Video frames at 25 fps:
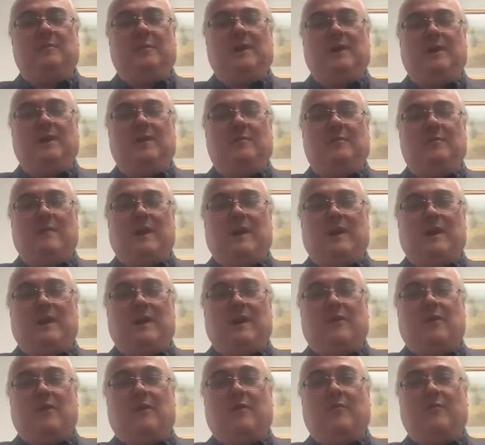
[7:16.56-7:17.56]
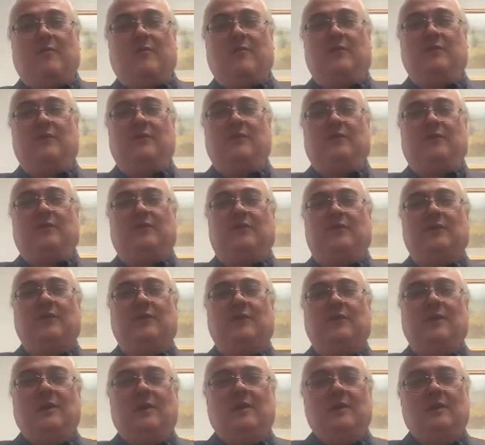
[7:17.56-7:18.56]
big mega conference
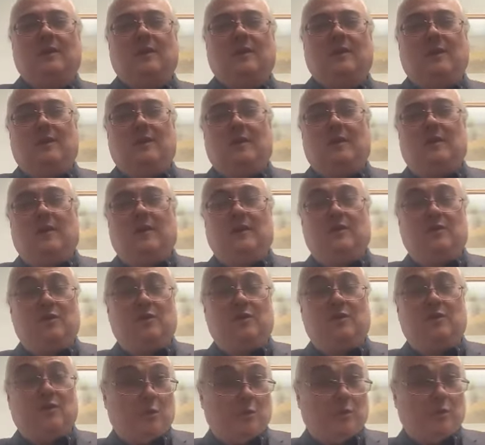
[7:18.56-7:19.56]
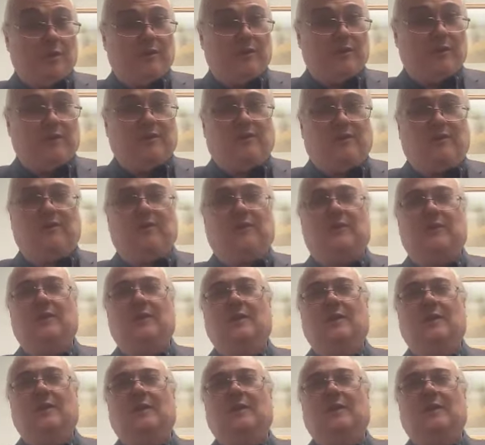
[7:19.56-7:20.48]
in New Orleans